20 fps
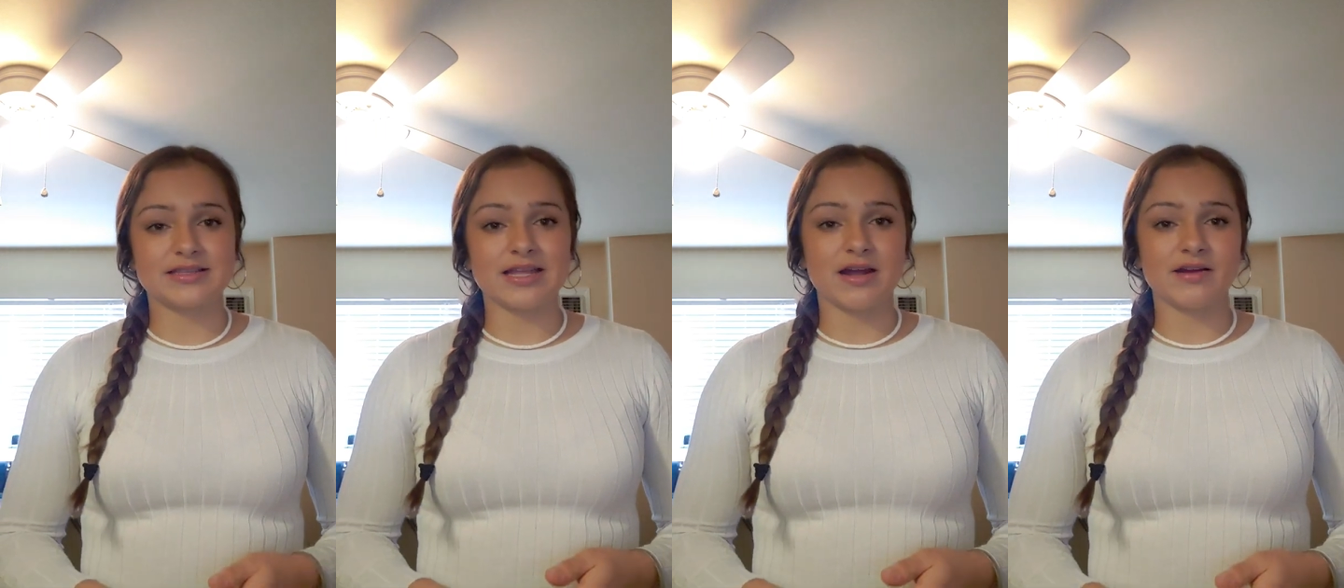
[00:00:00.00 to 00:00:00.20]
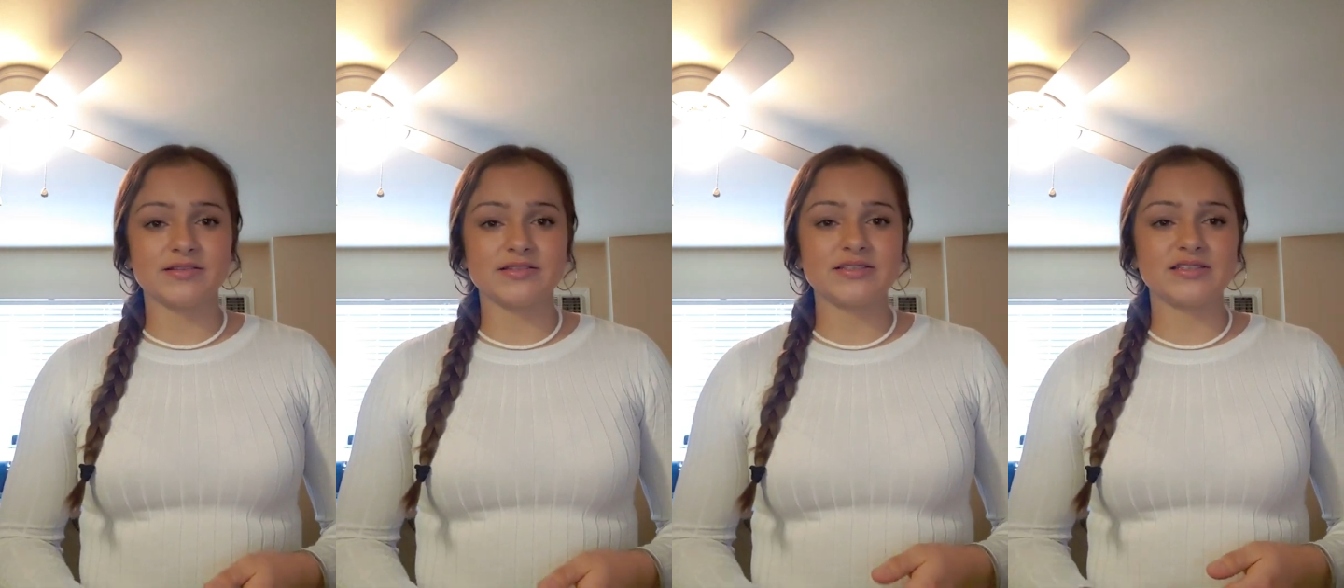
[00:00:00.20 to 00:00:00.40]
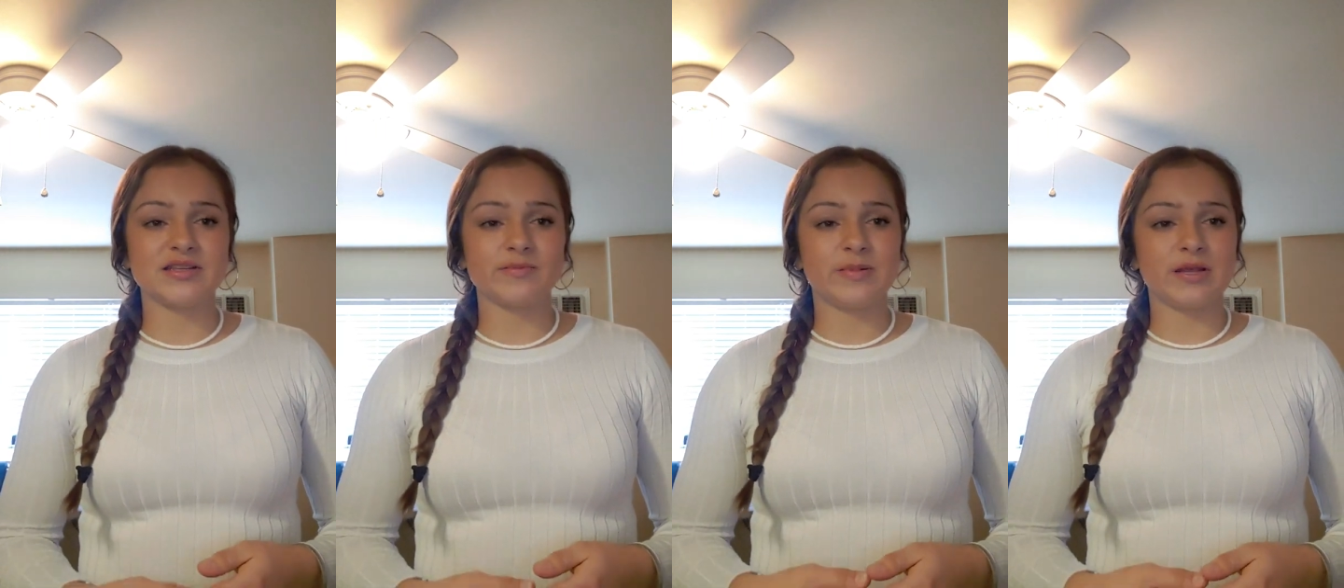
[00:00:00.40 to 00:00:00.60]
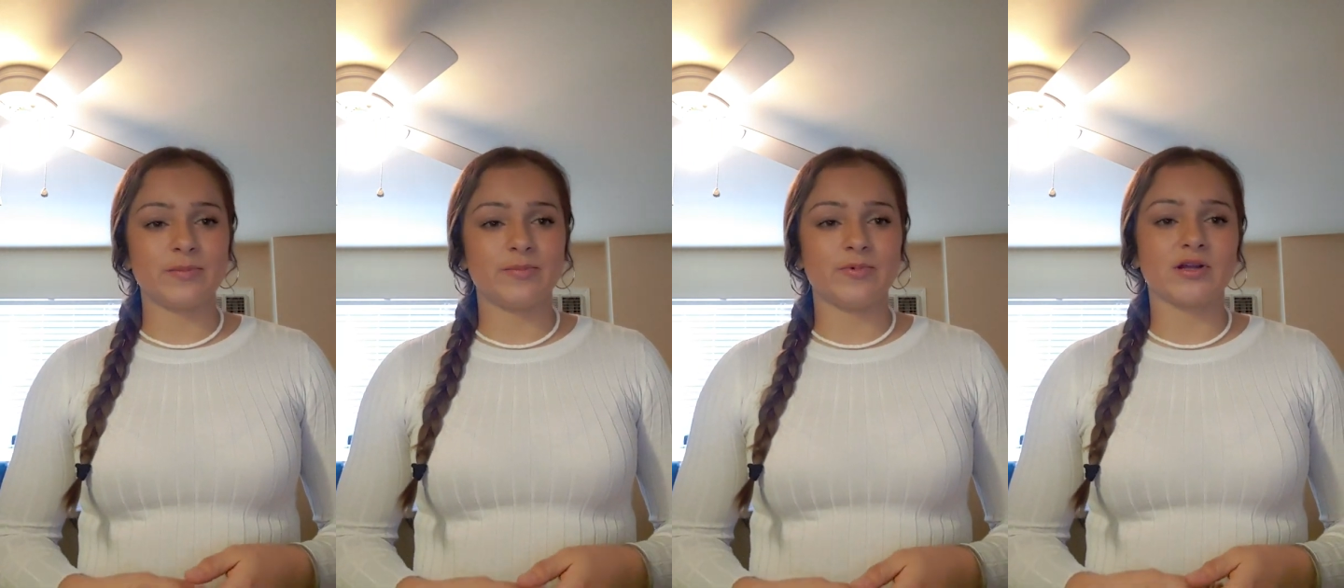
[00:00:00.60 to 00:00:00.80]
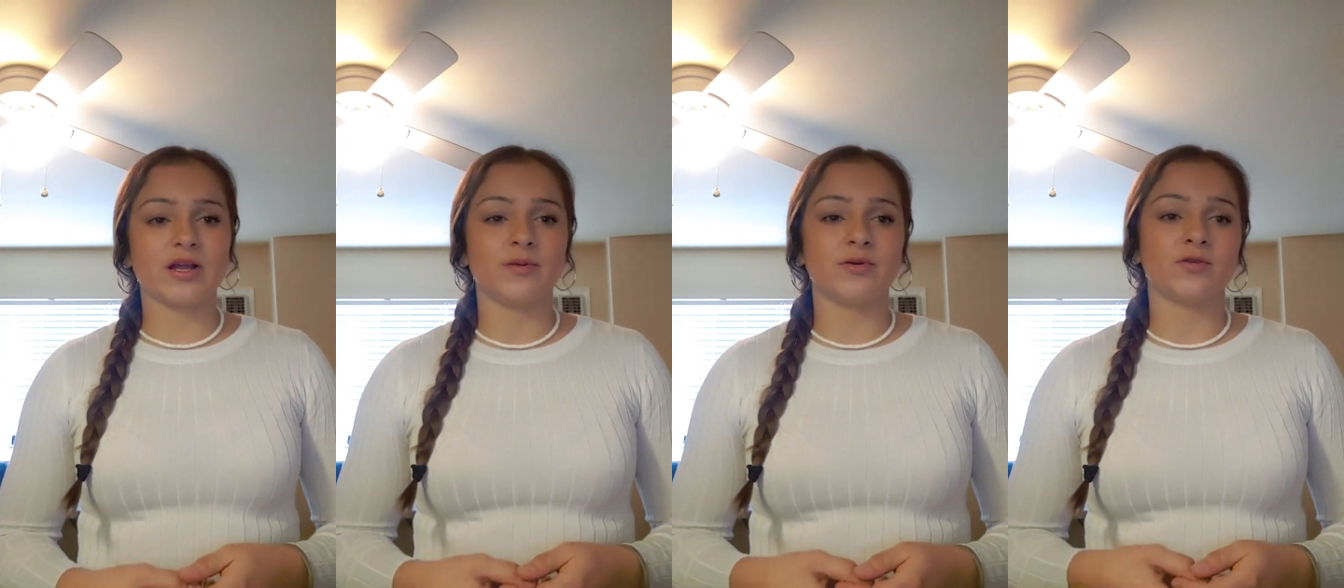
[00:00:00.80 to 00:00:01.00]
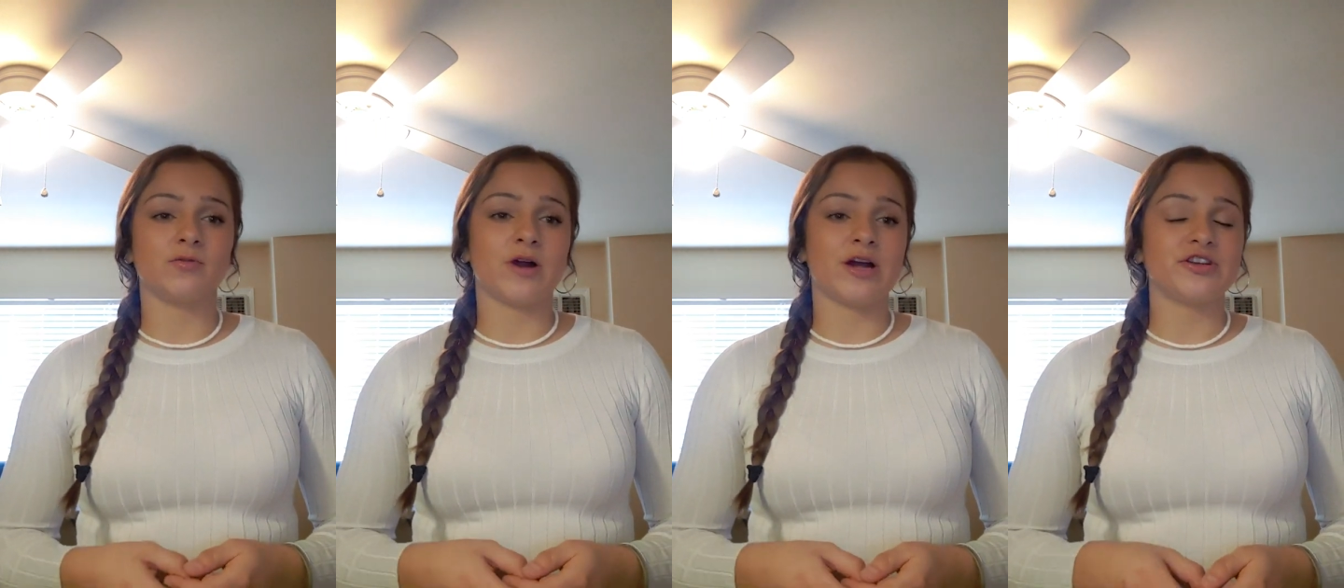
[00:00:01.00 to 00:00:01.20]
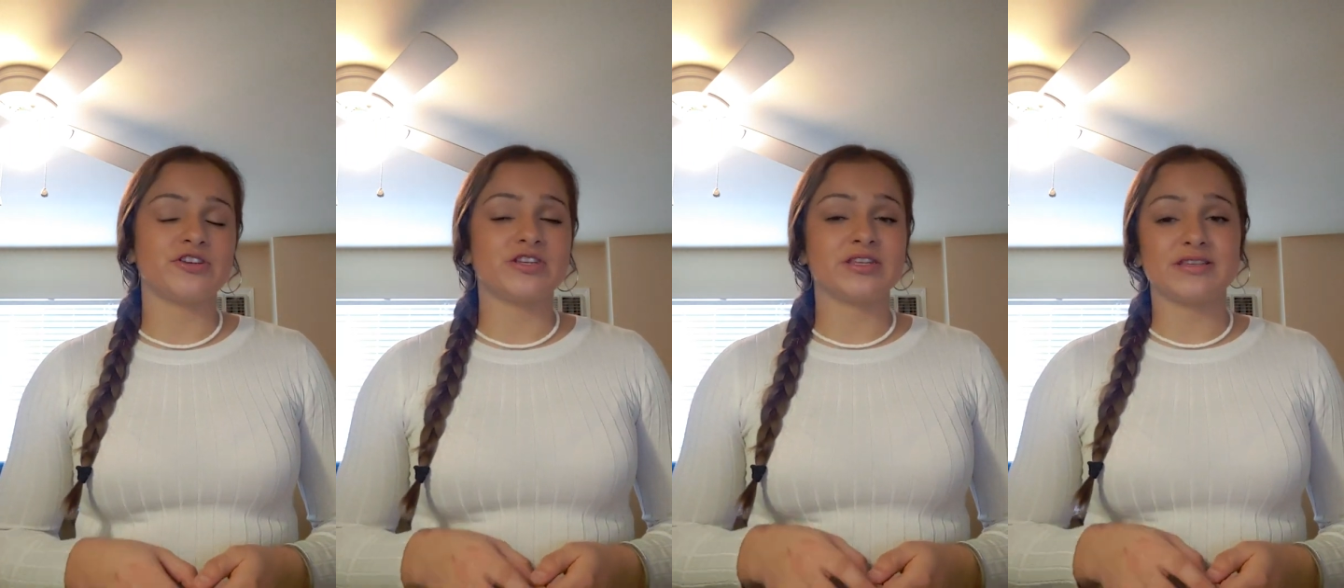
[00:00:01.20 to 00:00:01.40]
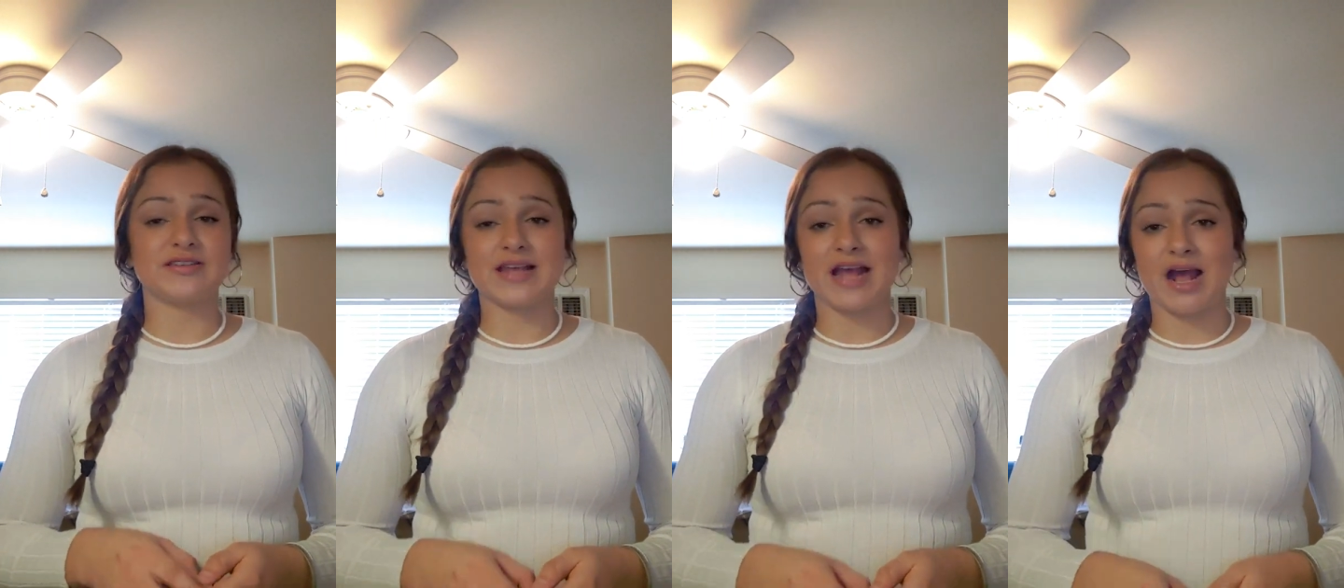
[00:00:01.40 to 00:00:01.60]
Thousands of people come to watch
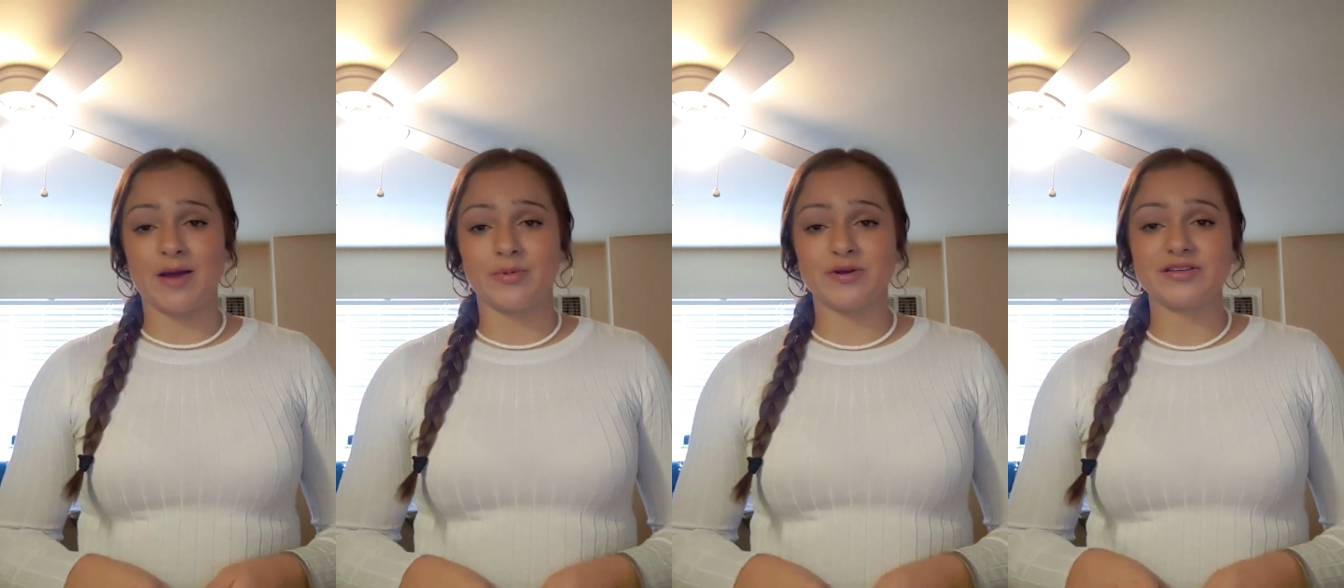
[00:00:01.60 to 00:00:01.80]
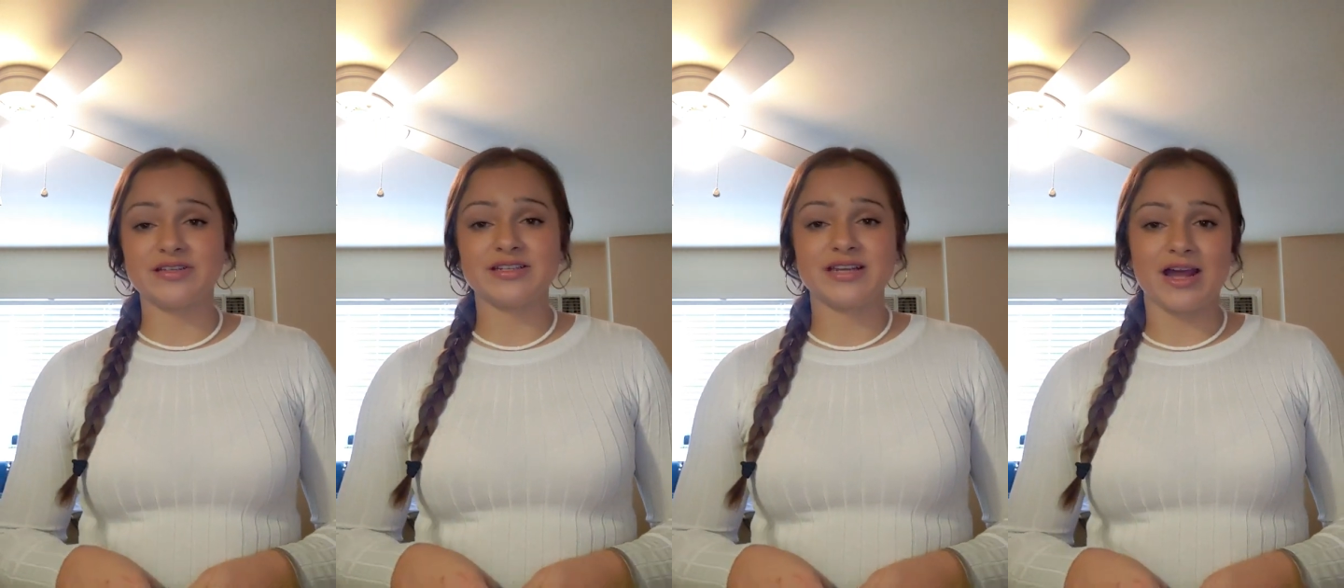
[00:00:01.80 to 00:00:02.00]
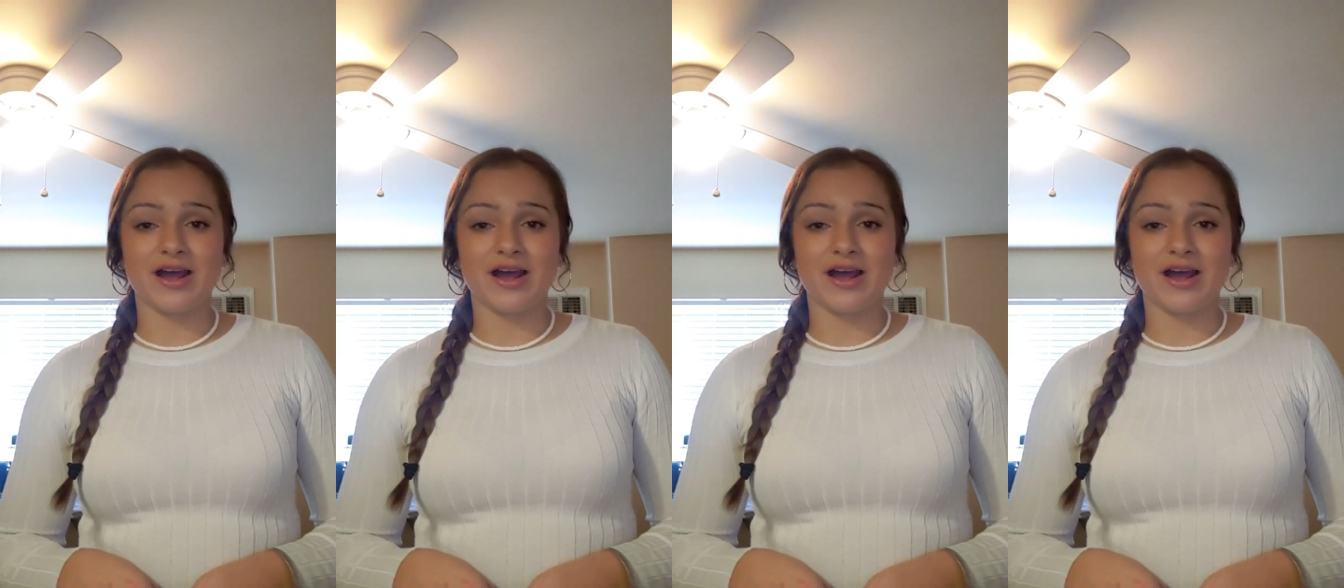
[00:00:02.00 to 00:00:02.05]
these cowboys and